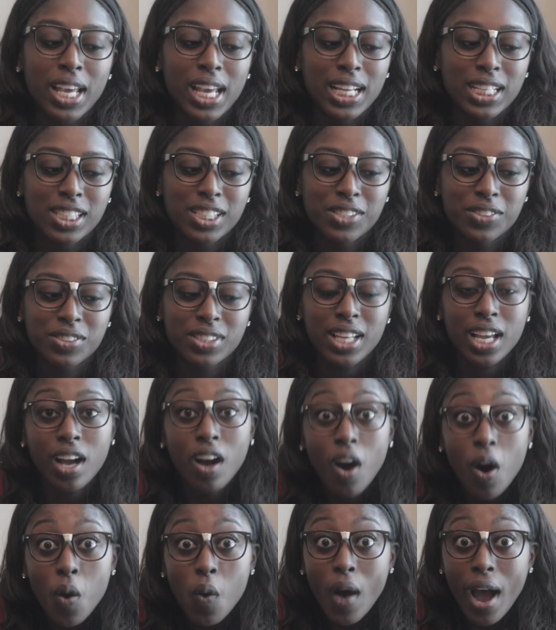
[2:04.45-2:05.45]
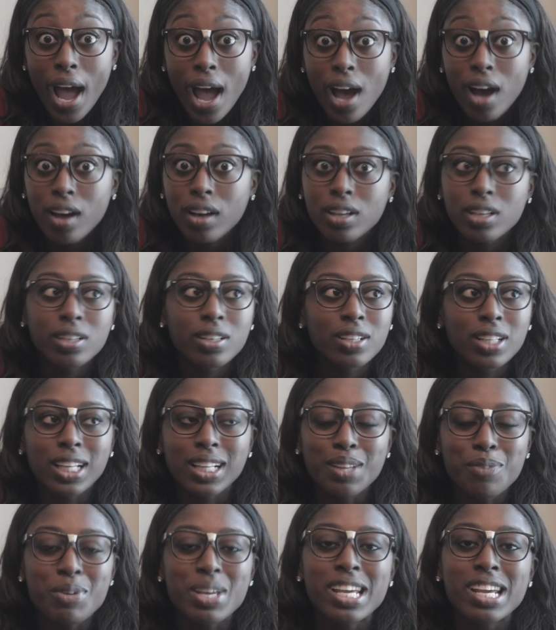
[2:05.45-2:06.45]
And she was like, oh, wow. You know, like,
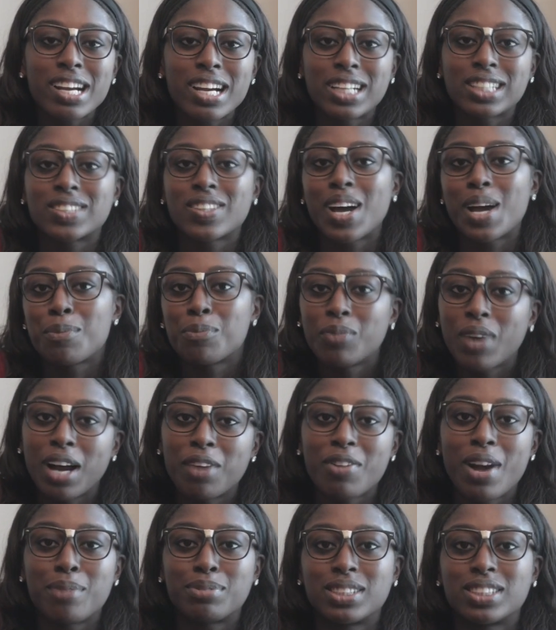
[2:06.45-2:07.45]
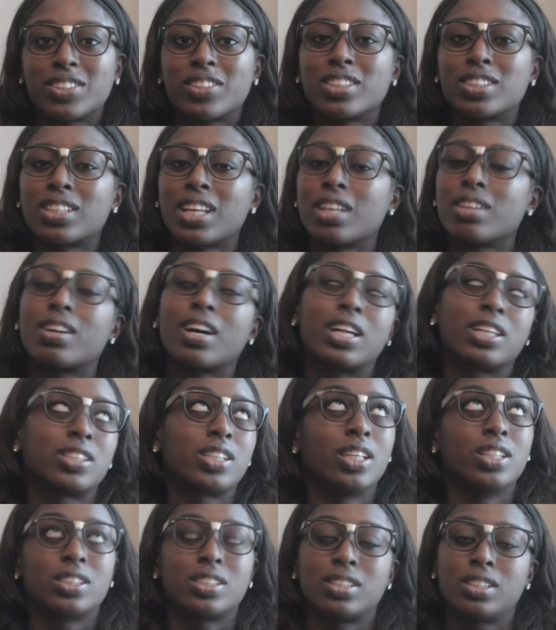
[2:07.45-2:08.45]
let me hear it. So I rapped it to her. She's like, you got to
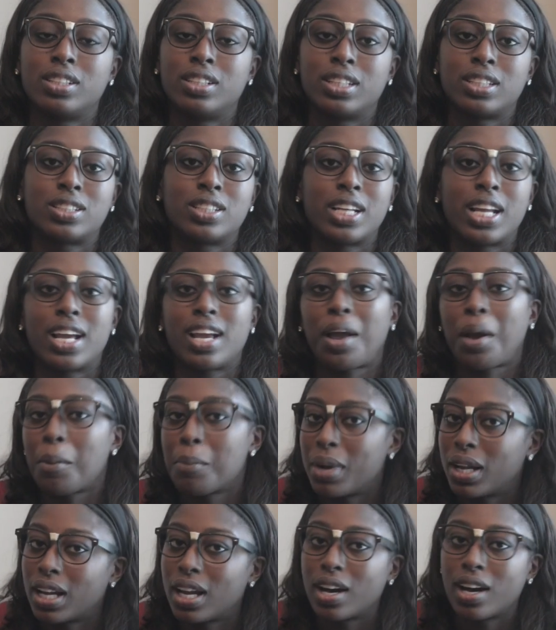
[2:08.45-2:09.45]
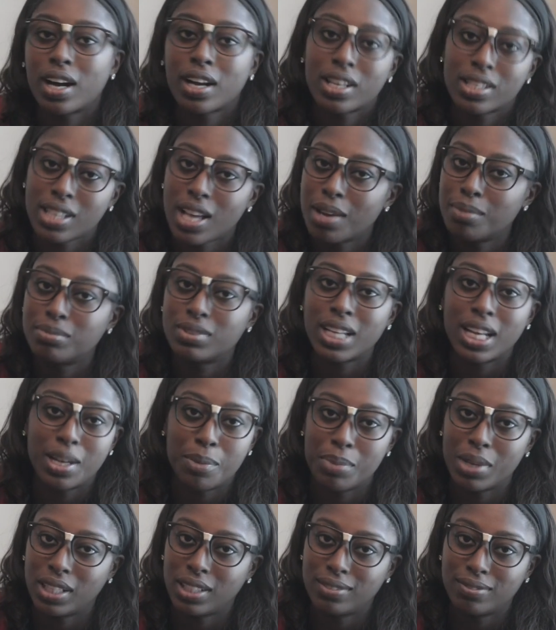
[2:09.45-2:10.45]
change this lyric, Chiney. Come on now. Because I tend to
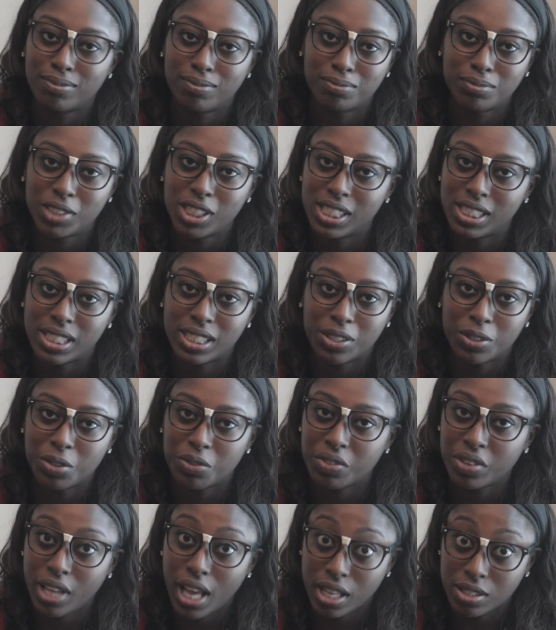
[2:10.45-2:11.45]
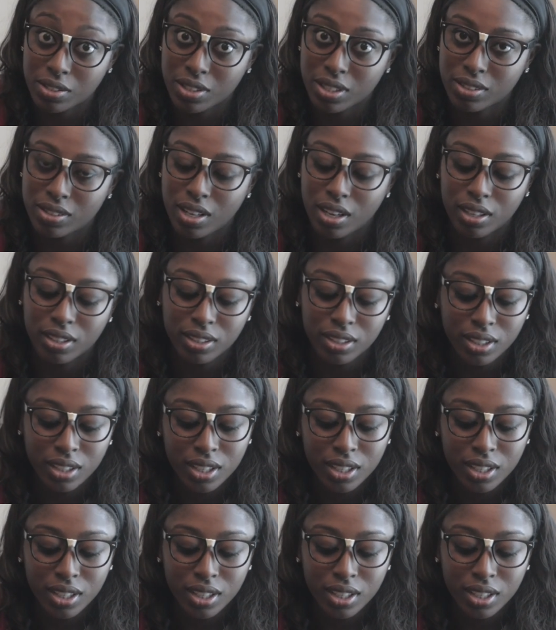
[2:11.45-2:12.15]
be cheesy and goofy, as you can tell.